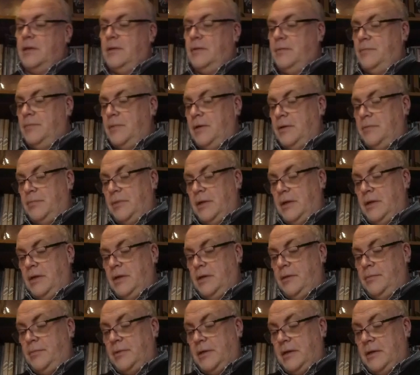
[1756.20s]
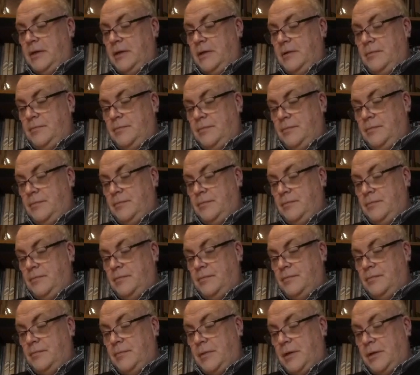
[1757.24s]
Bit of blurb,
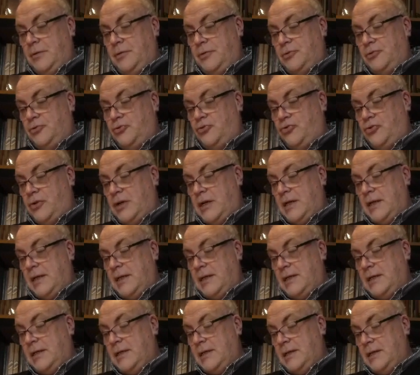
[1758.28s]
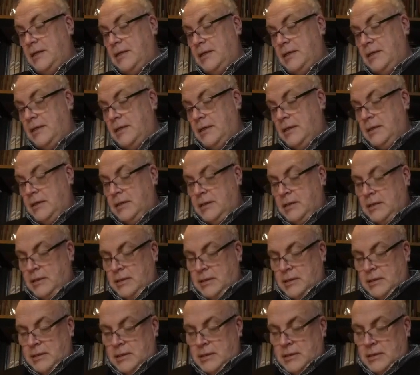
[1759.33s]
bonus track.
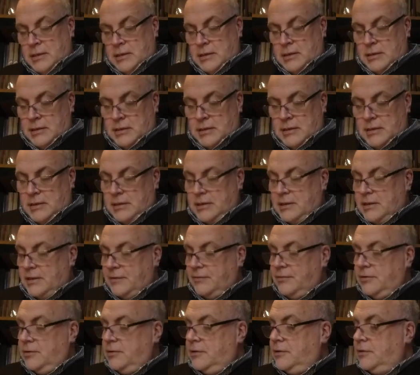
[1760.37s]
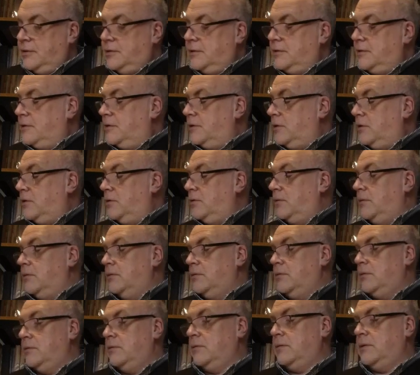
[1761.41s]
Let's have a look. Oh,
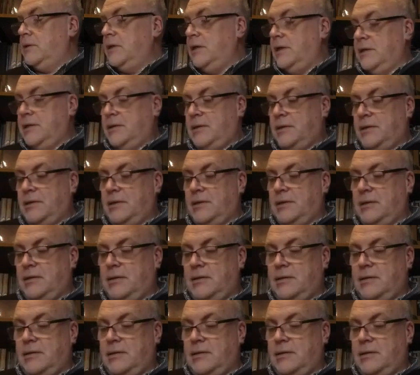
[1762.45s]
yes.